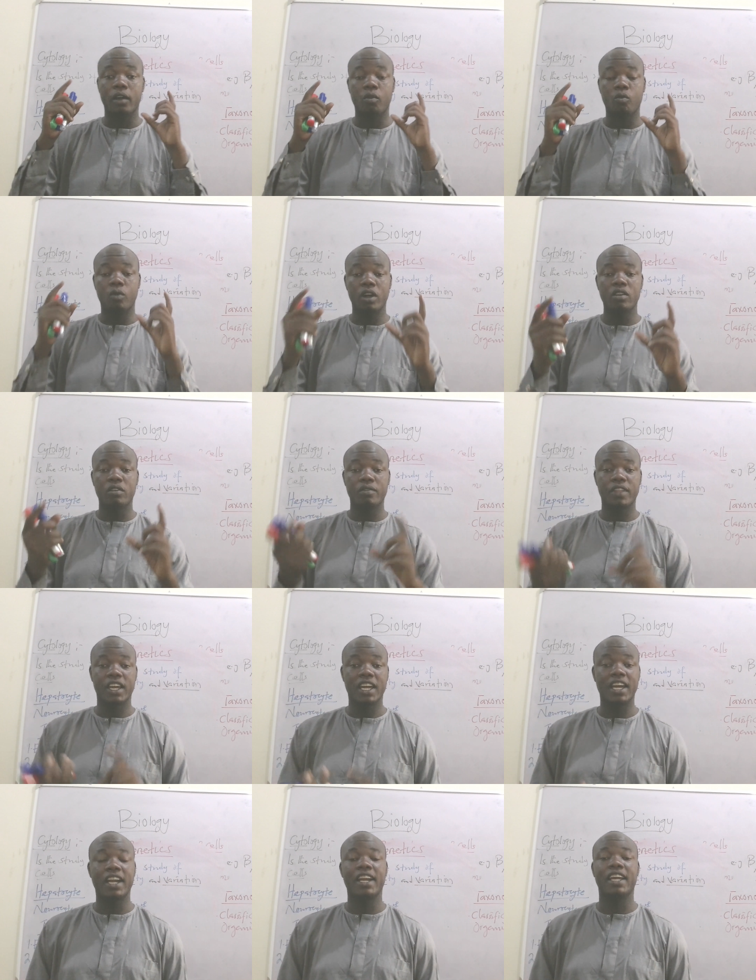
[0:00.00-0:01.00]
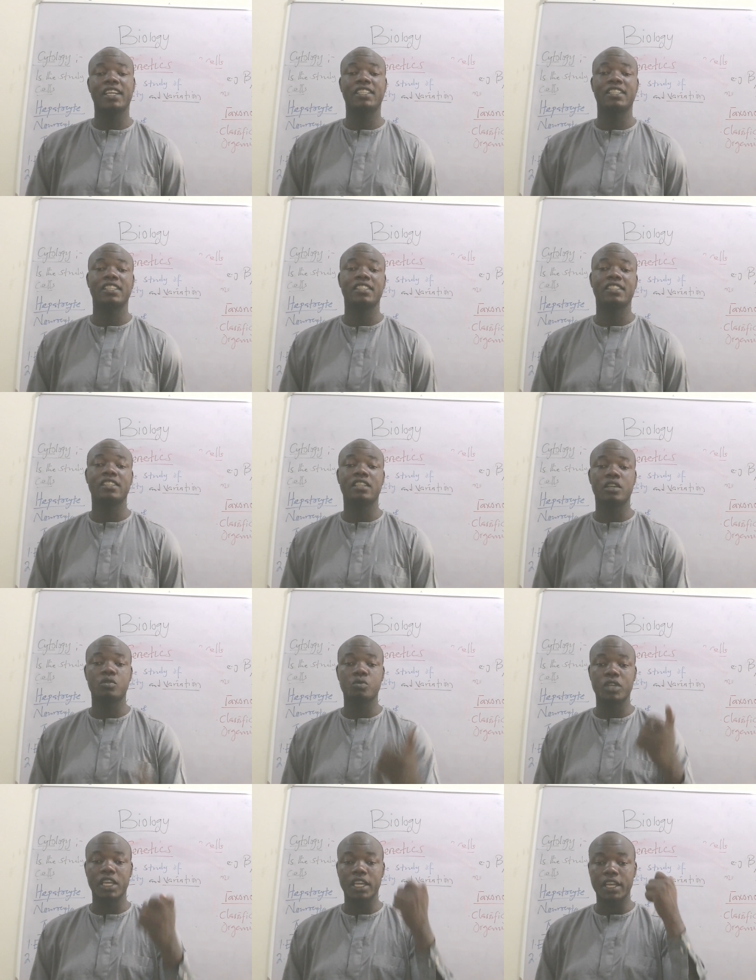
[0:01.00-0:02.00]
One of the characters
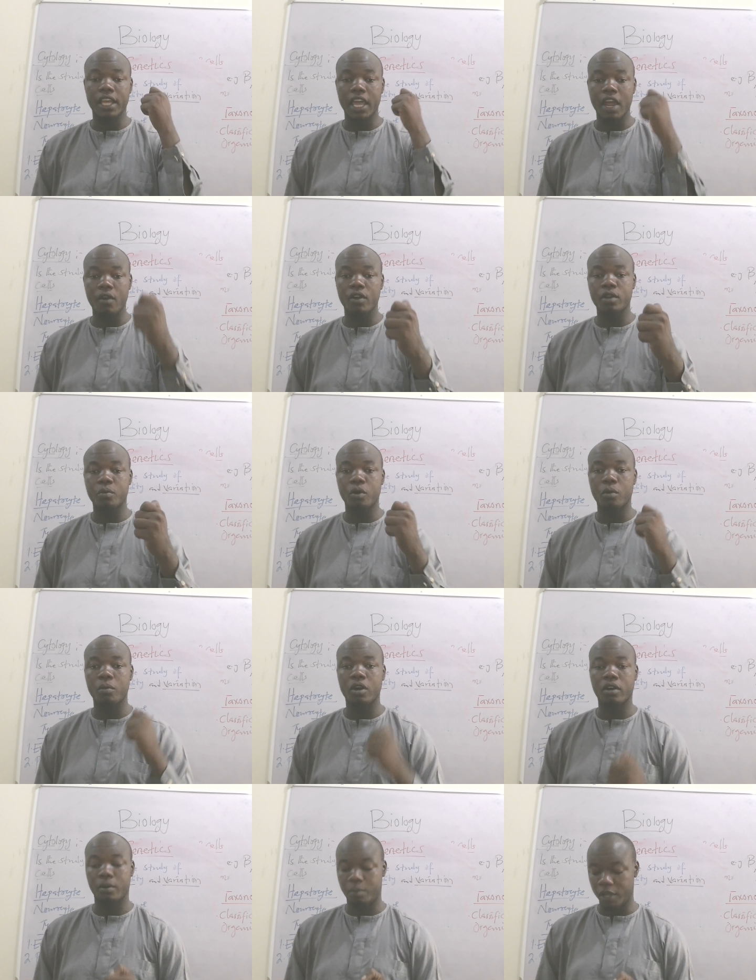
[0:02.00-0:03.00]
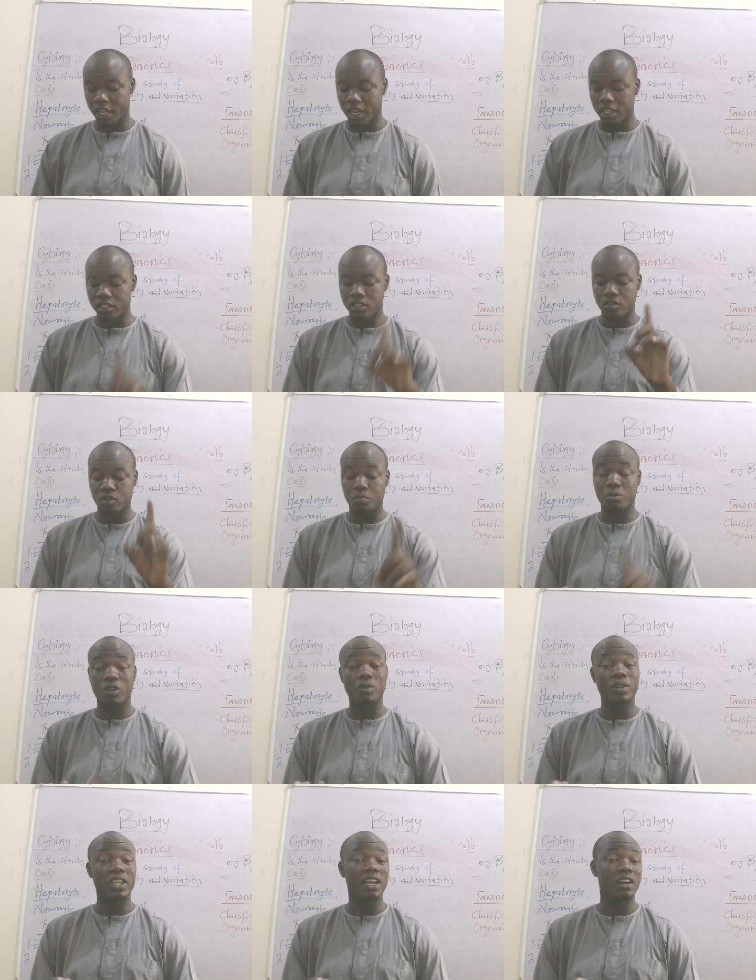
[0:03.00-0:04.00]
that we inherit from our parents, number
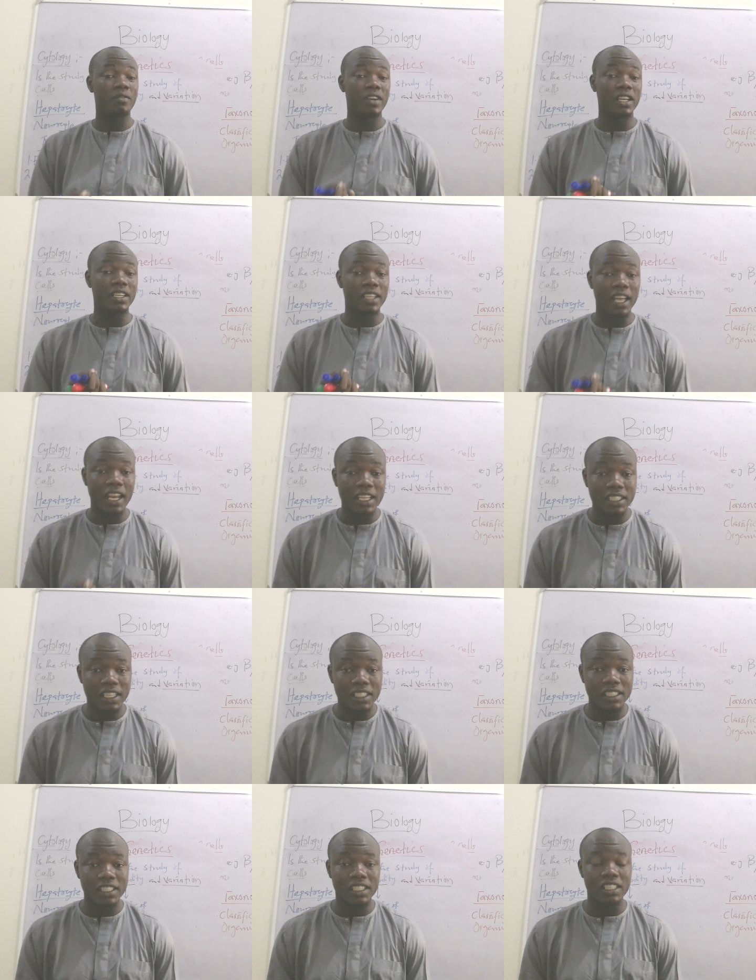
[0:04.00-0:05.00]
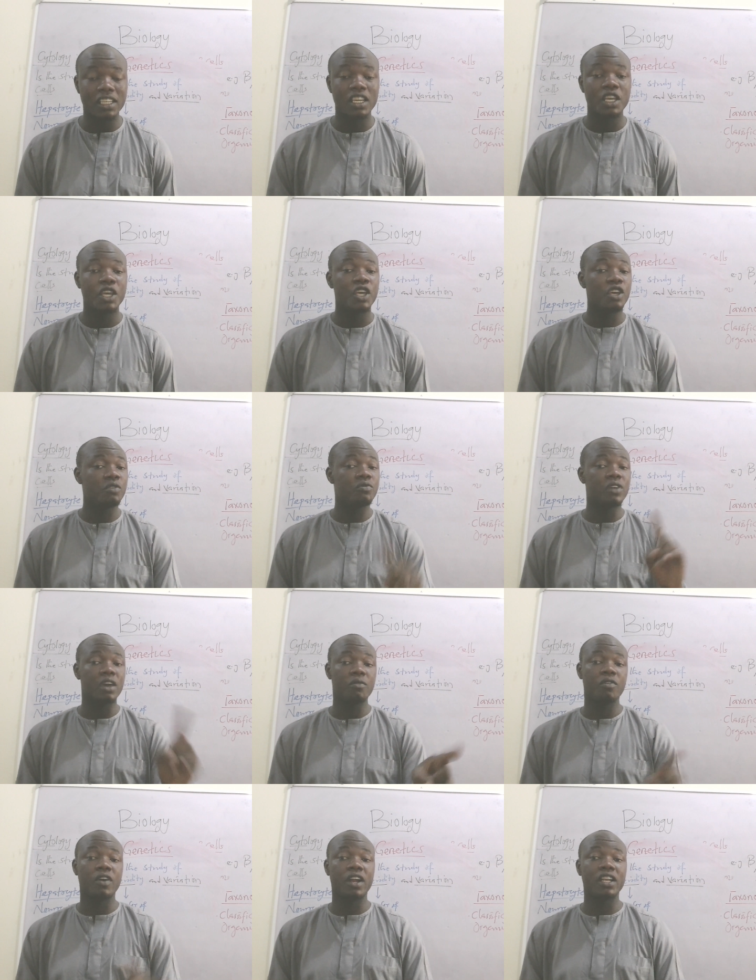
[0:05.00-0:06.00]
one, you have intelligence. If
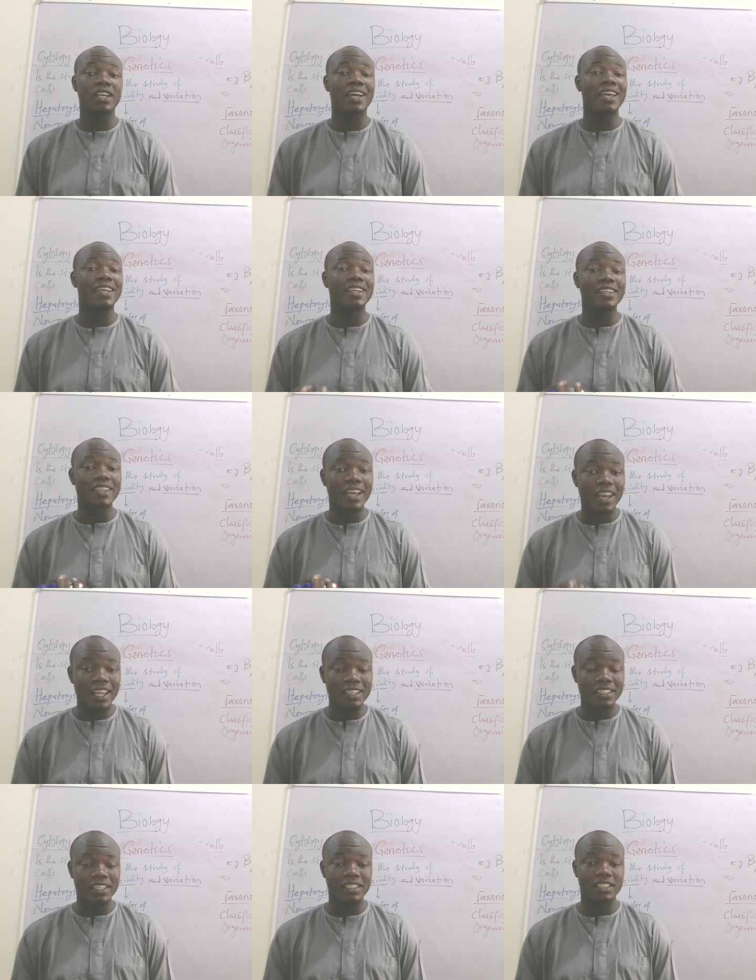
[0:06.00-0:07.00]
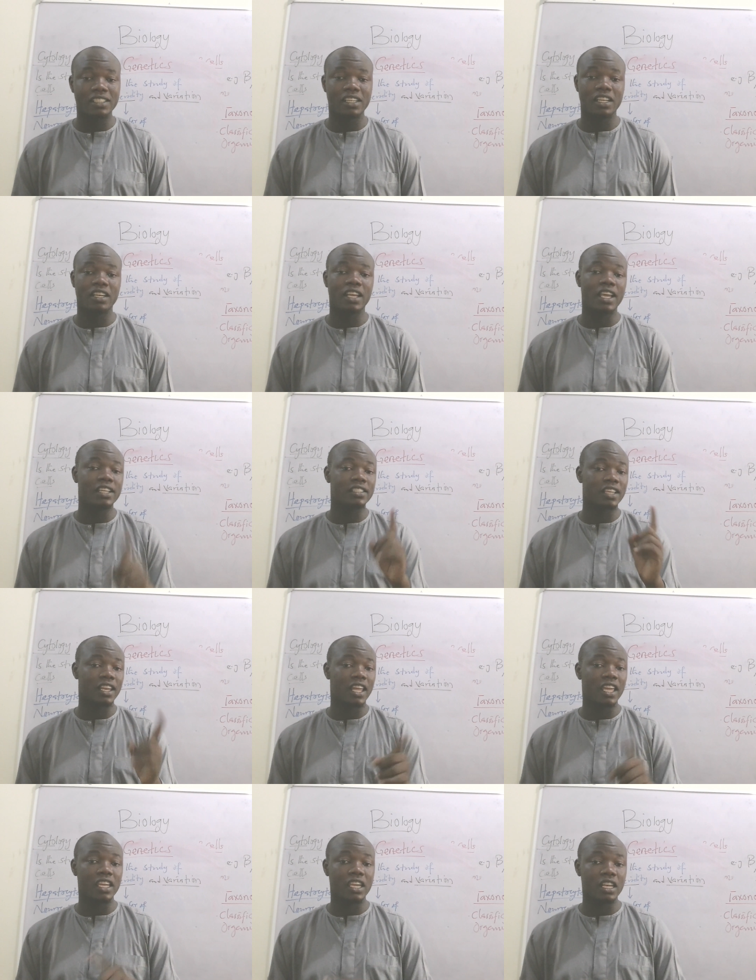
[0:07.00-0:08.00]
your parents are intelligent, then there is a
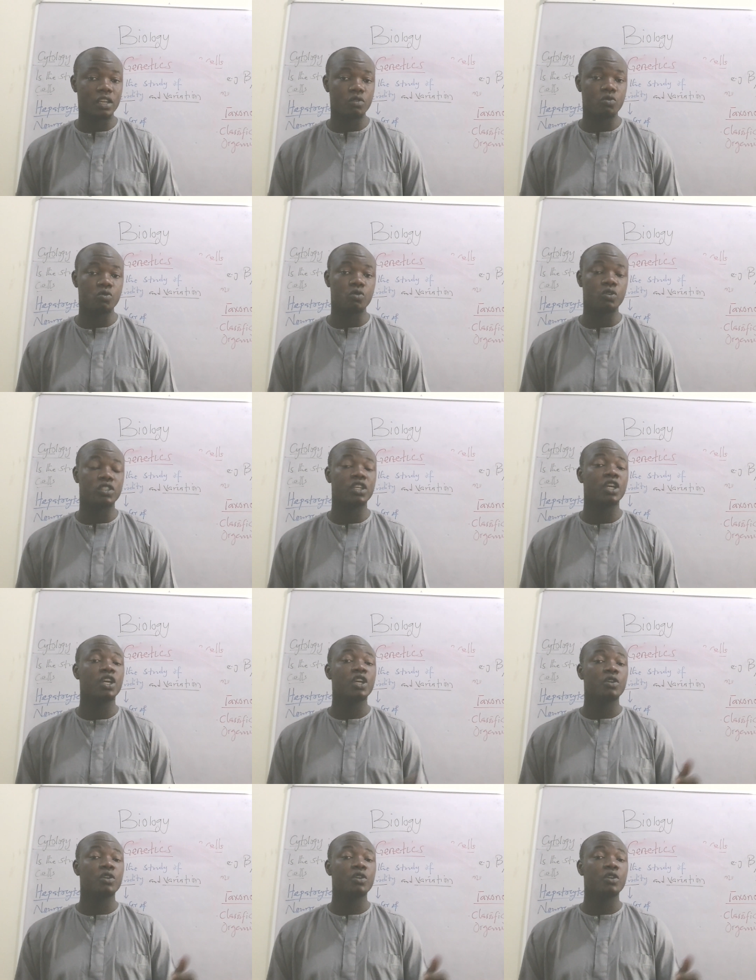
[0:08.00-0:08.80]
likelihood